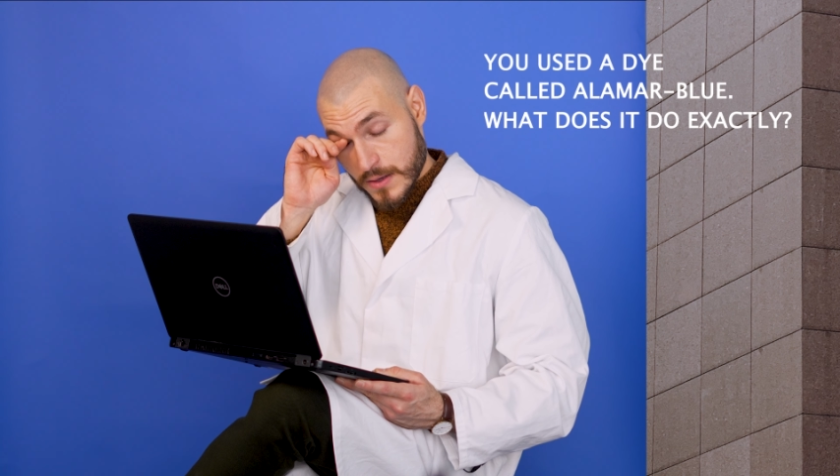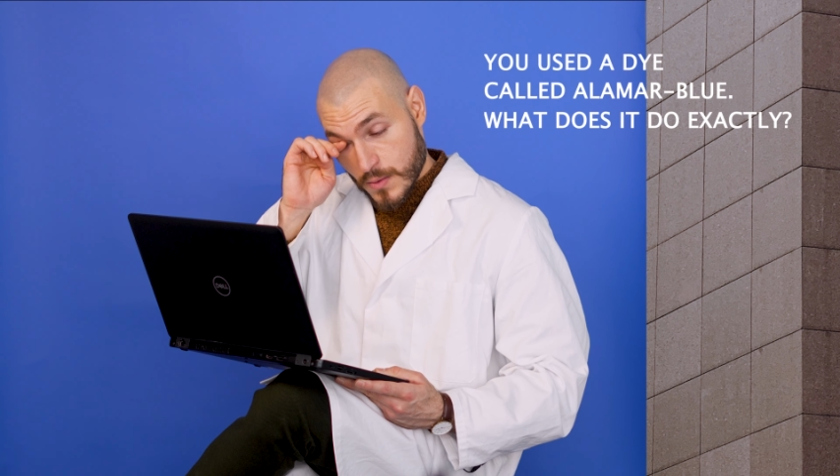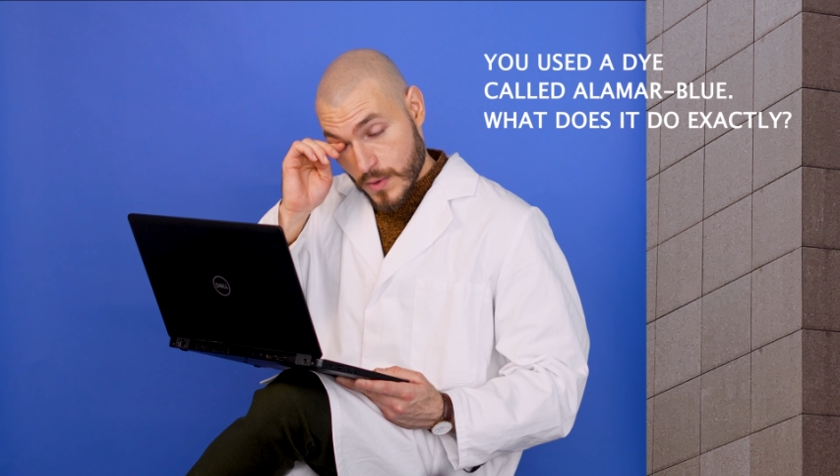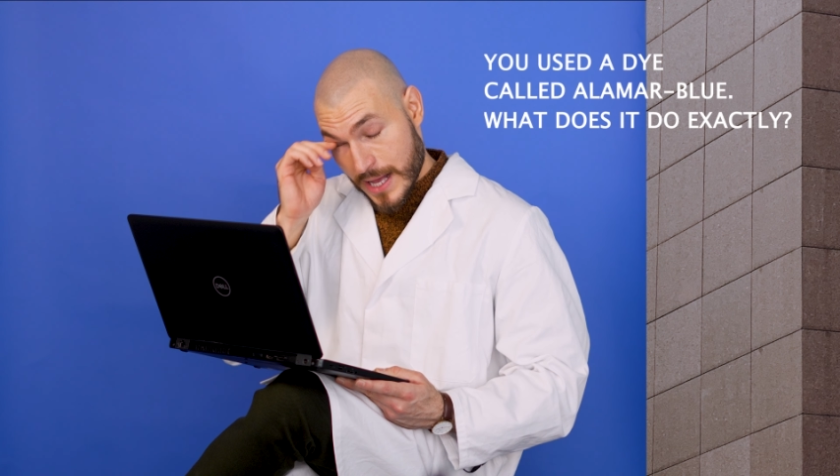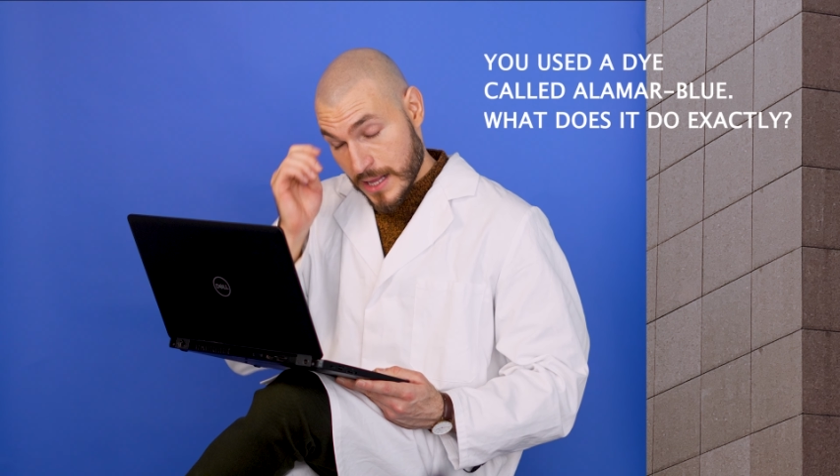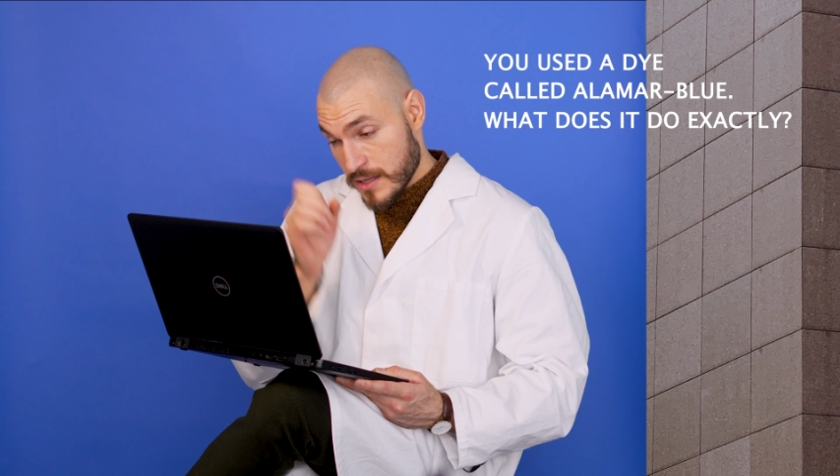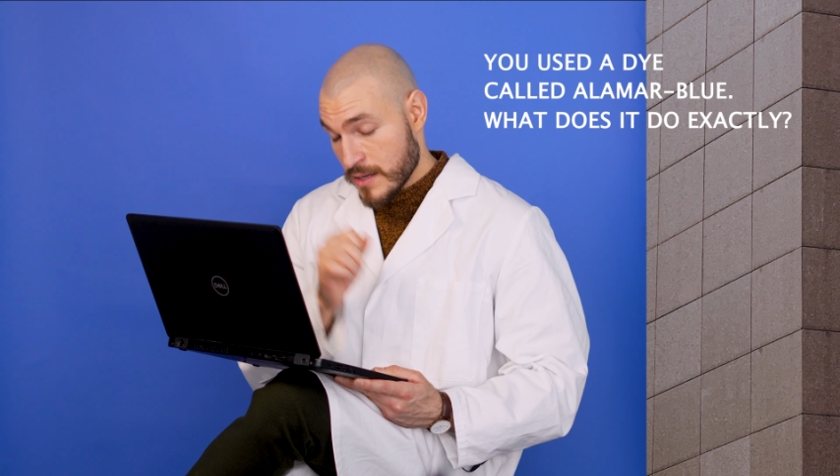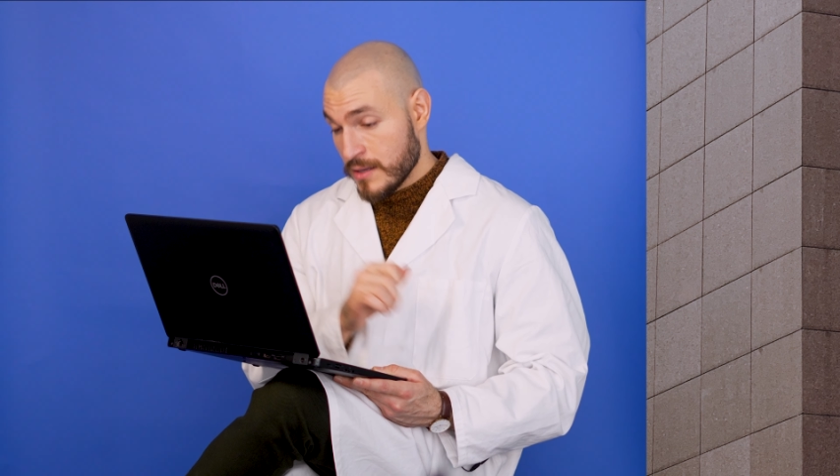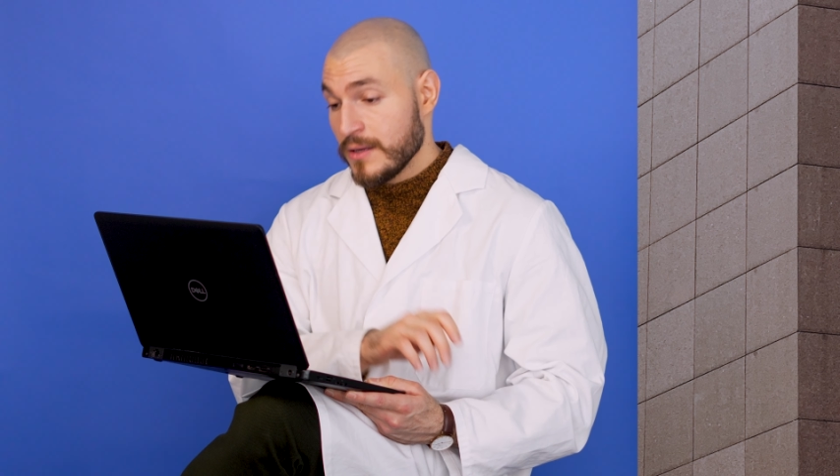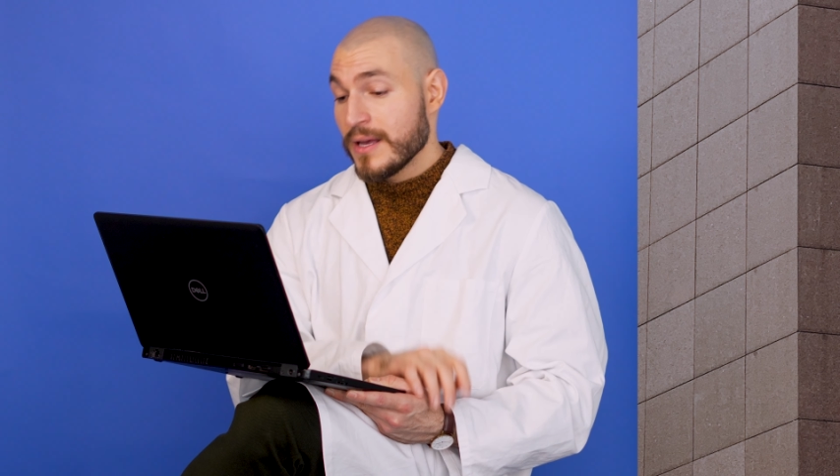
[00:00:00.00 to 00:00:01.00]
Well,
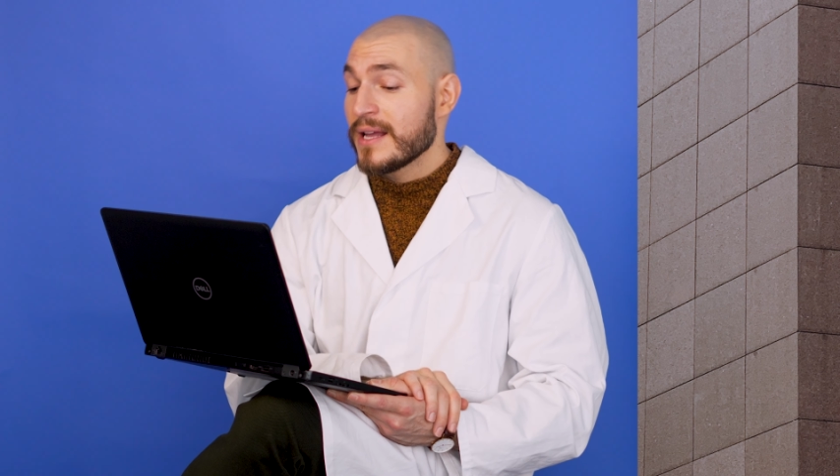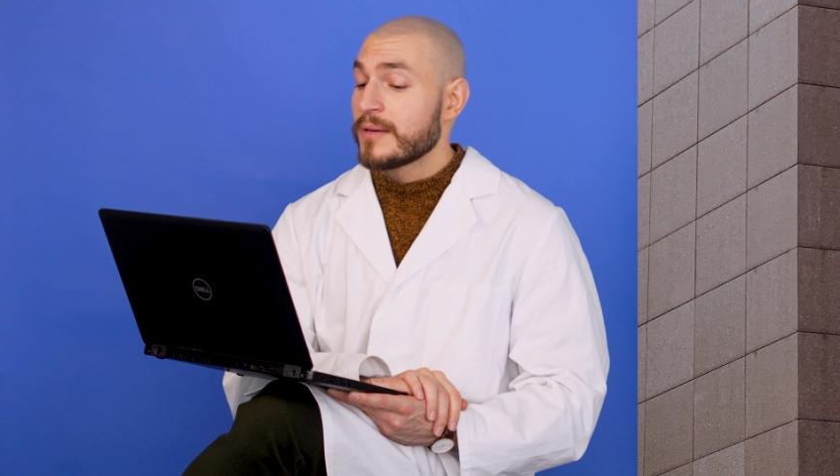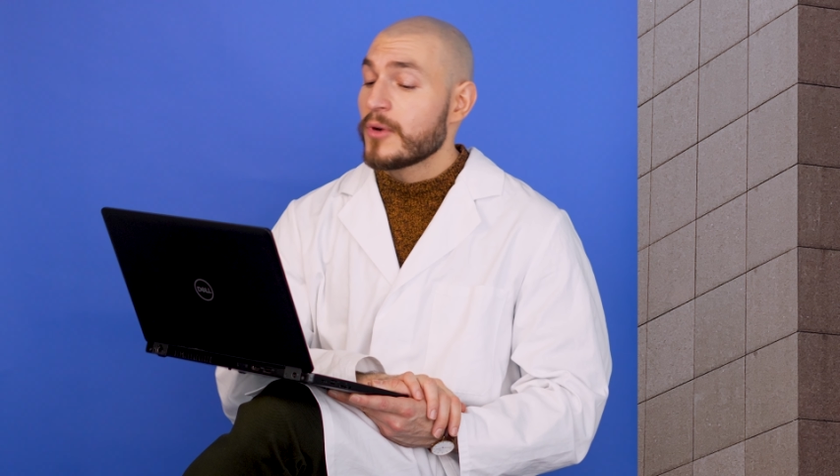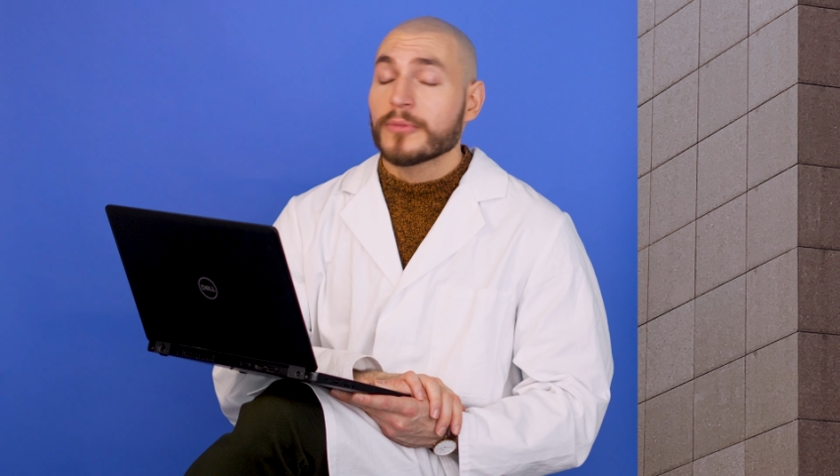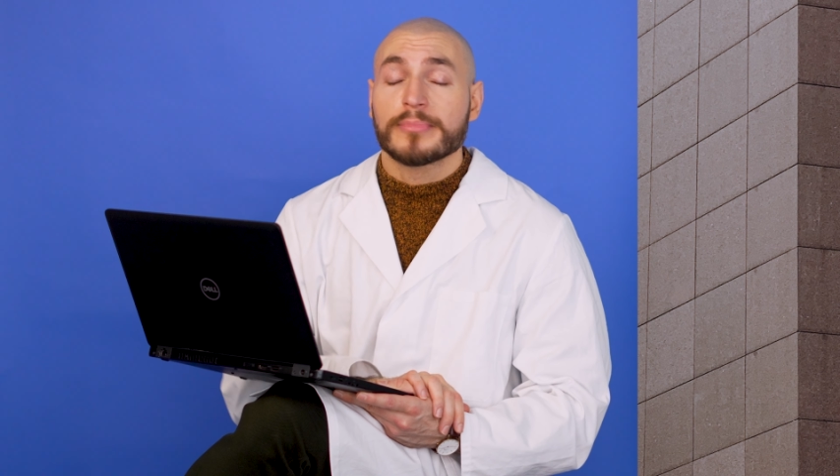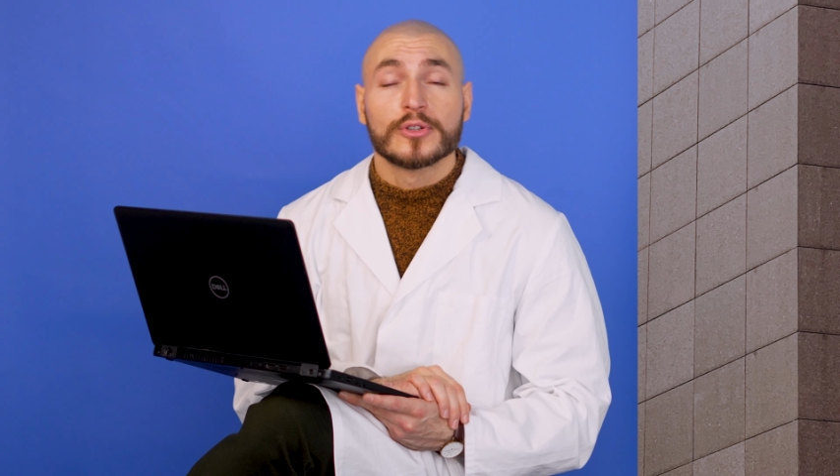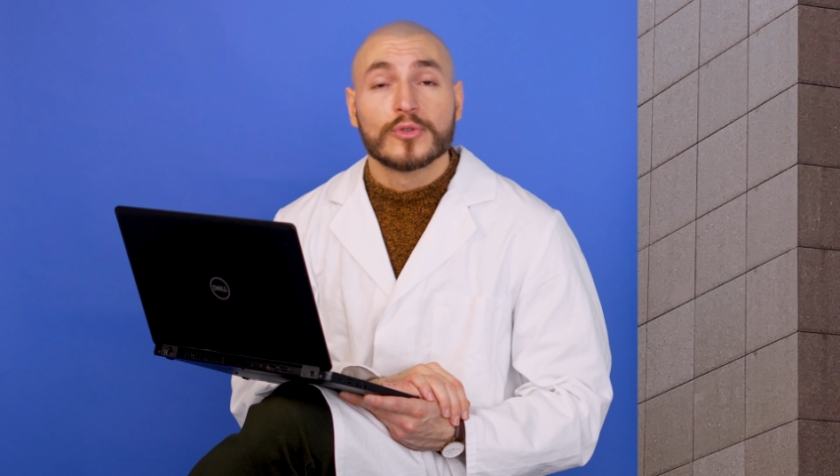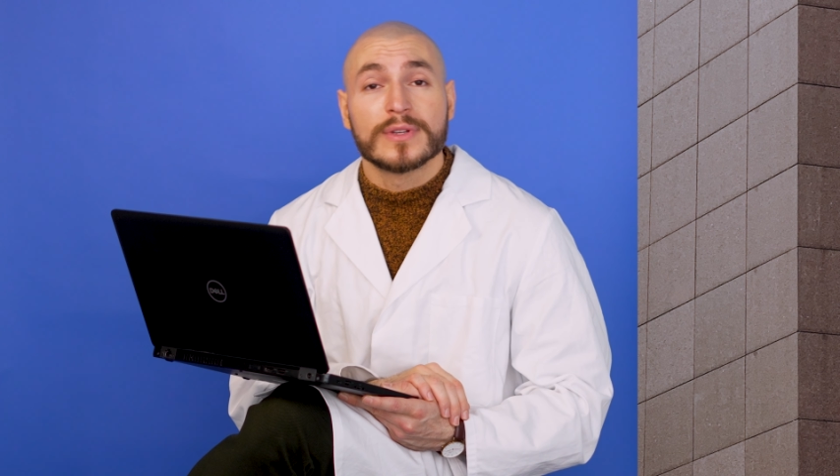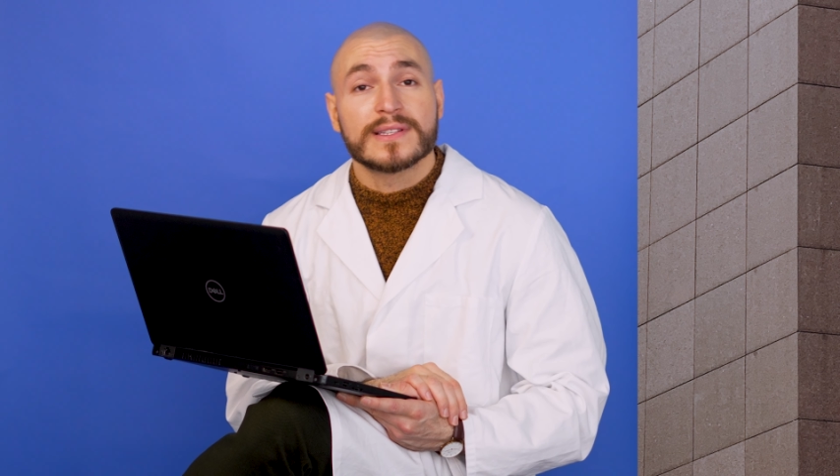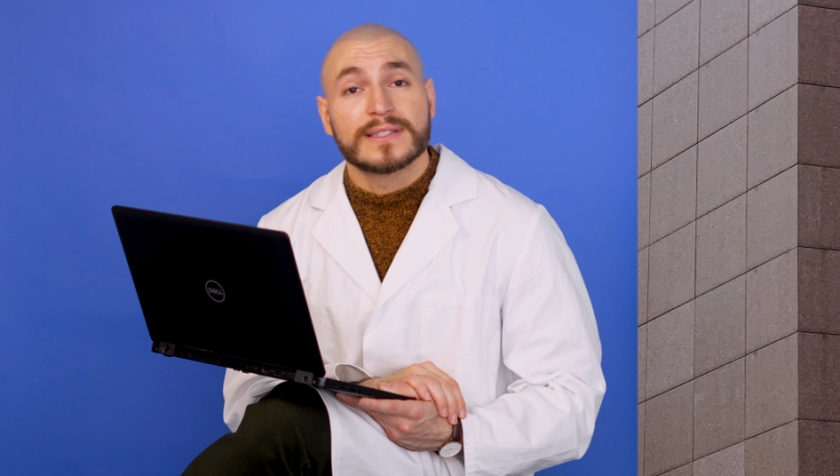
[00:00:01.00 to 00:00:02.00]
LMR
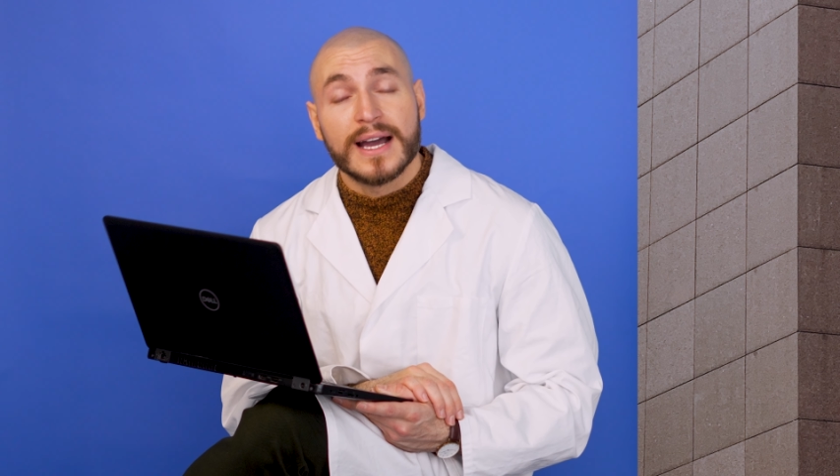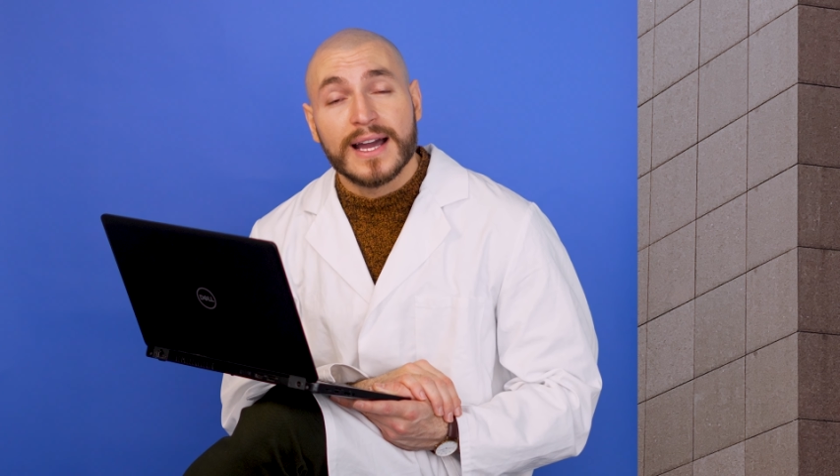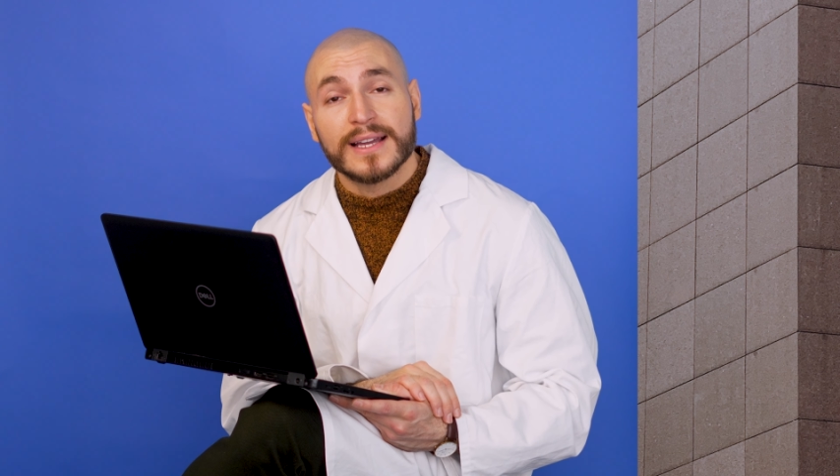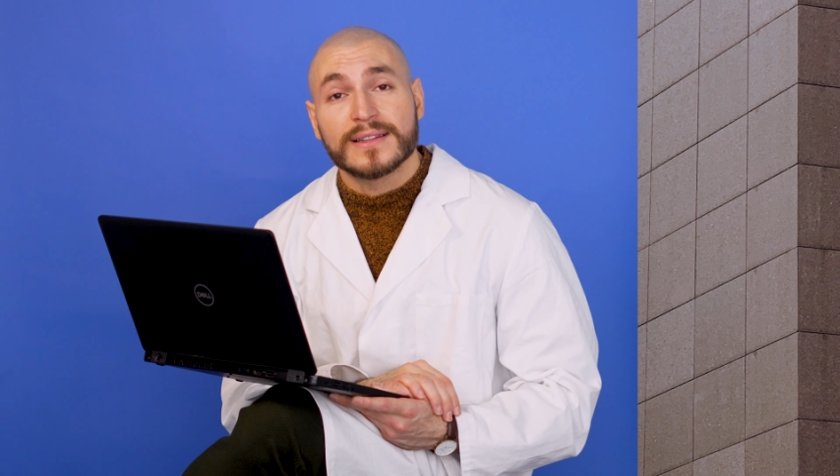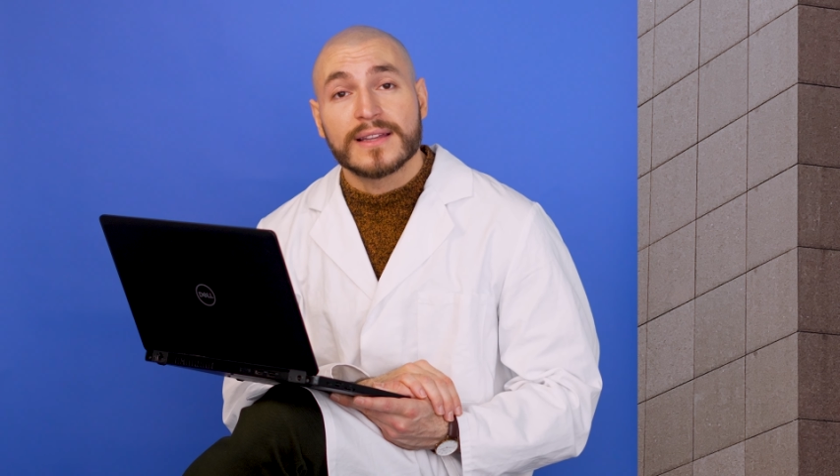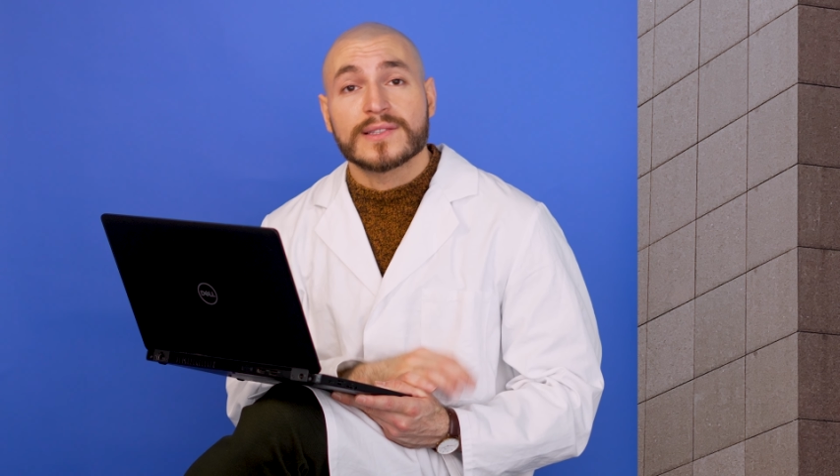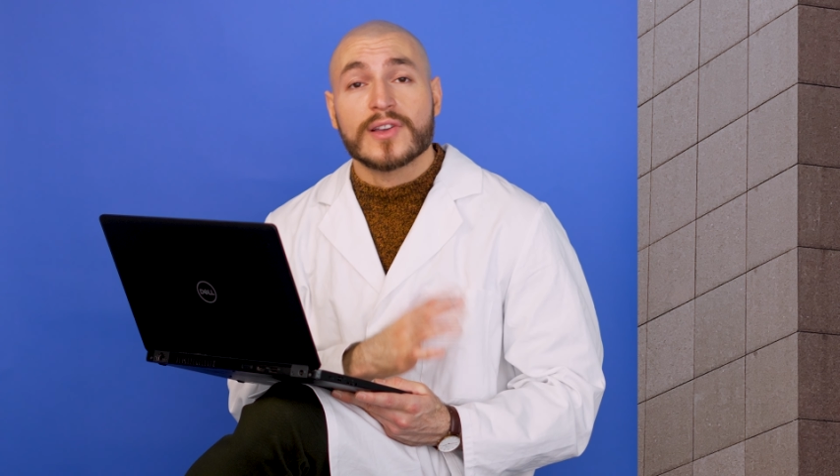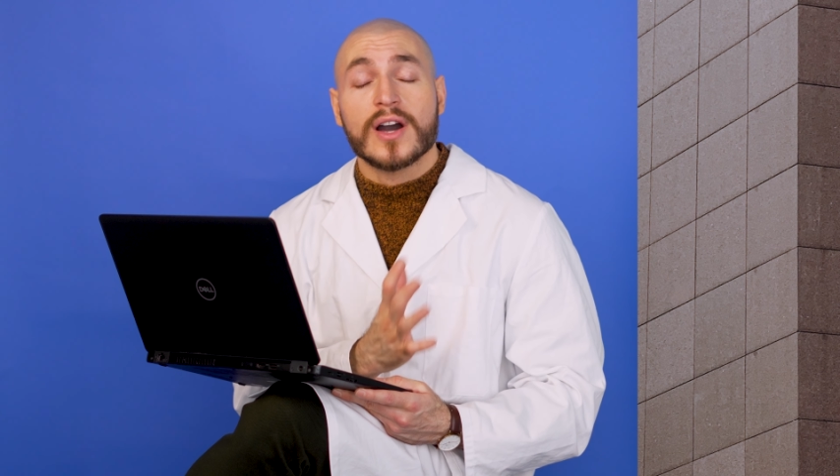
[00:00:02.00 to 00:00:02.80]
blue is a dye that is